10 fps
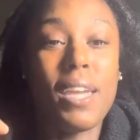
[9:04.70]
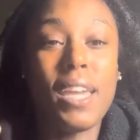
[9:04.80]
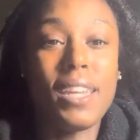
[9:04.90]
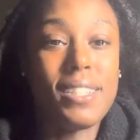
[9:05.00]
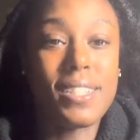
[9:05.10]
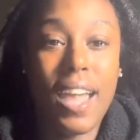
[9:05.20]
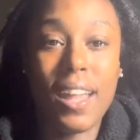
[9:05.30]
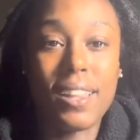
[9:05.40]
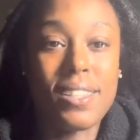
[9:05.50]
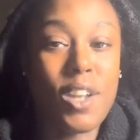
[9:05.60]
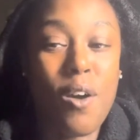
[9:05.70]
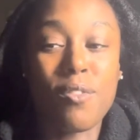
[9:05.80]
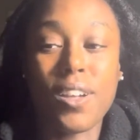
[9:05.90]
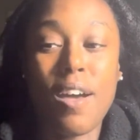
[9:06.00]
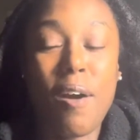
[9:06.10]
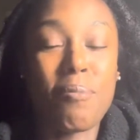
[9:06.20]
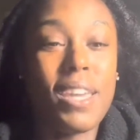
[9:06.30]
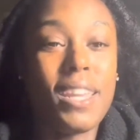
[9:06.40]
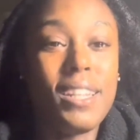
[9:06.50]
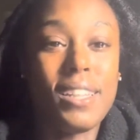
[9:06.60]
any challenge, overcome
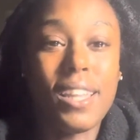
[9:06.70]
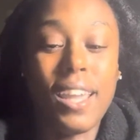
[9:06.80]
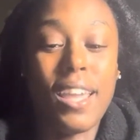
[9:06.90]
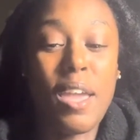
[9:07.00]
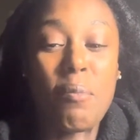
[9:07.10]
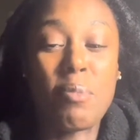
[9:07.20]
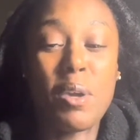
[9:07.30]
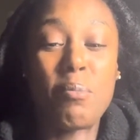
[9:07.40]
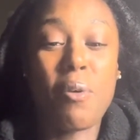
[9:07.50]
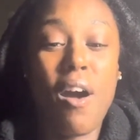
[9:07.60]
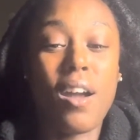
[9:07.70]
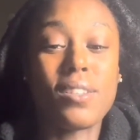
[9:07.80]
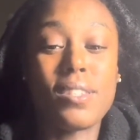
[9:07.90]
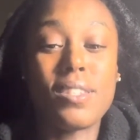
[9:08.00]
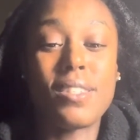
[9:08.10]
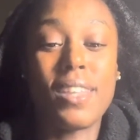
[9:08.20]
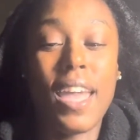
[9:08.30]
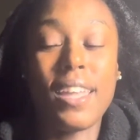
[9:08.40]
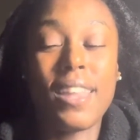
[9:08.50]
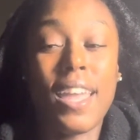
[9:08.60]
anything, and people
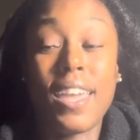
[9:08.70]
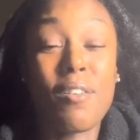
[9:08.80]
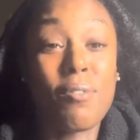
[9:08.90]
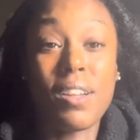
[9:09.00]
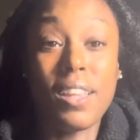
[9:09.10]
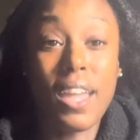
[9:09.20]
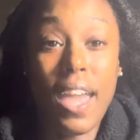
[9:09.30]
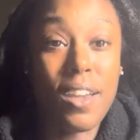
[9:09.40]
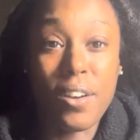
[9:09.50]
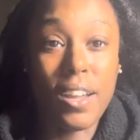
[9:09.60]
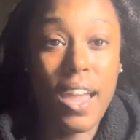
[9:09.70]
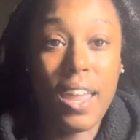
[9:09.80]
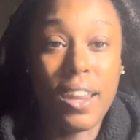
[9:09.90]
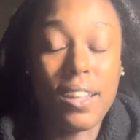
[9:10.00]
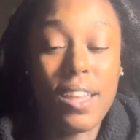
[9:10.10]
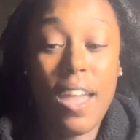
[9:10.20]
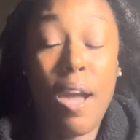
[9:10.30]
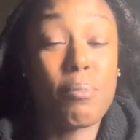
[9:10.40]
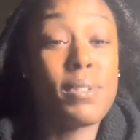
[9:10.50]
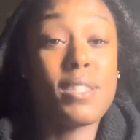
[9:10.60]
they get really angry at it. It
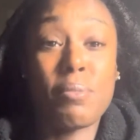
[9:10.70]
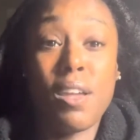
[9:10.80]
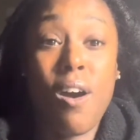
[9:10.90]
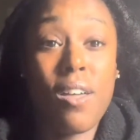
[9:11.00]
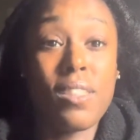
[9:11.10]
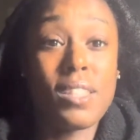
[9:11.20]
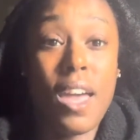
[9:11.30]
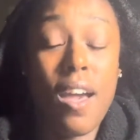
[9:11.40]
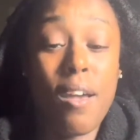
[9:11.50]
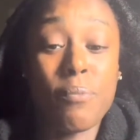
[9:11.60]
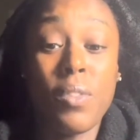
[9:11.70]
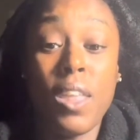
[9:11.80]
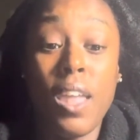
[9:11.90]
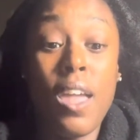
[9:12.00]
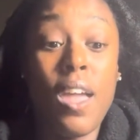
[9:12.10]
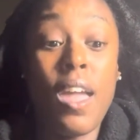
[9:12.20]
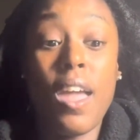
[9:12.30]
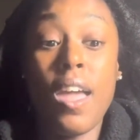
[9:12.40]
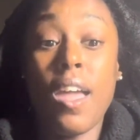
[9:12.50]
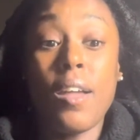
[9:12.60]
happens to me all the time.
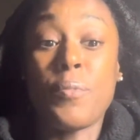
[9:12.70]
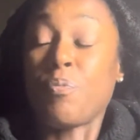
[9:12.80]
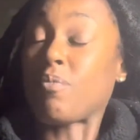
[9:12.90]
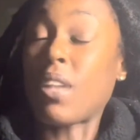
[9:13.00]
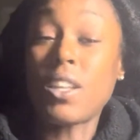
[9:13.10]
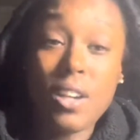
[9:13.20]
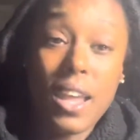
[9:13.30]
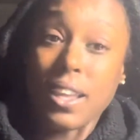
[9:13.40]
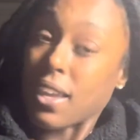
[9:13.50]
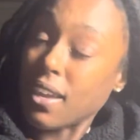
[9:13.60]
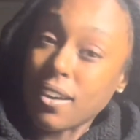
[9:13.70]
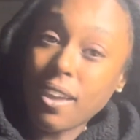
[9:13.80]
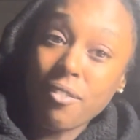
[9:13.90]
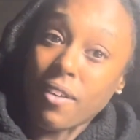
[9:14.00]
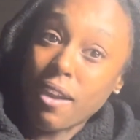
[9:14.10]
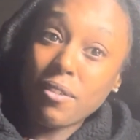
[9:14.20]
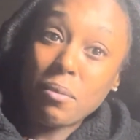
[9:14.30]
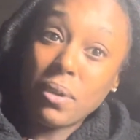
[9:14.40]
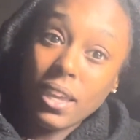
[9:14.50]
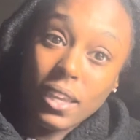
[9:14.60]
They tried to kill your
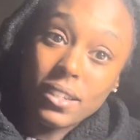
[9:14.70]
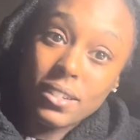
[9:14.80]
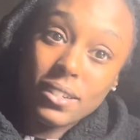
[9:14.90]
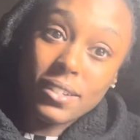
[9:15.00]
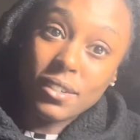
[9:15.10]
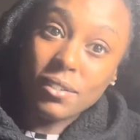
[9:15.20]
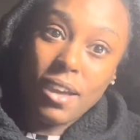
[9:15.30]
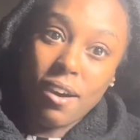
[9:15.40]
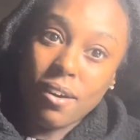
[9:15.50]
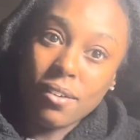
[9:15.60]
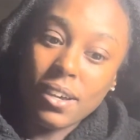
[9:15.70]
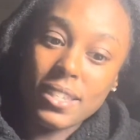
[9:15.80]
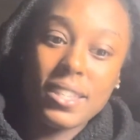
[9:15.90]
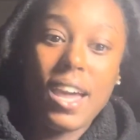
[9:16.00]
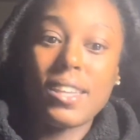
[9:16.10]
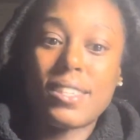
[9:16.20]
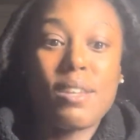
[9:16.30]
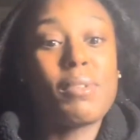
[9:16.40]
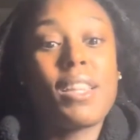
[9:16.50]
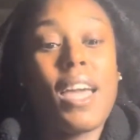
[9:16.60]
favorite bitch, you know? It's like
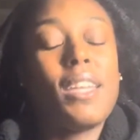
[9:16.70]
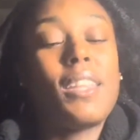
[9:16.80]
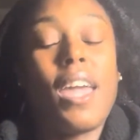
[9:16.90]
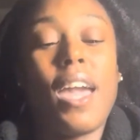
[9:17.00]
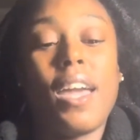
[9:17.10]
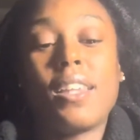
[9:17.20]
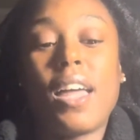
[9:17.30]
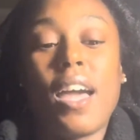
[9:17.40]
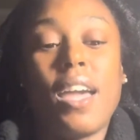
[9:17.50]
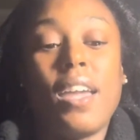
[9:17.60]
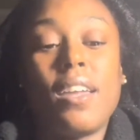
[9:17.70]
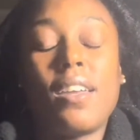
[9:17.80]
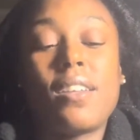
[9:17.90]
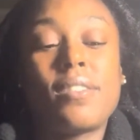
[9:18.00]
something like that. Like,